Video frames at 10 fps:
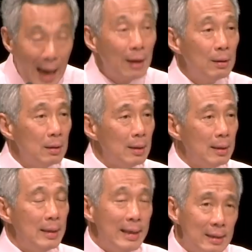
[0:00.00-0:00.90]
And
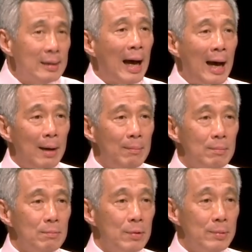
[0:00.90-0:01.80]
in
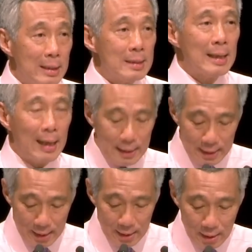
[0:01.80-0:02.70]
time, we will
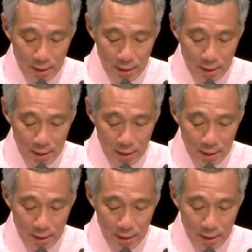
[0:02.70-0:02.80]
decide that,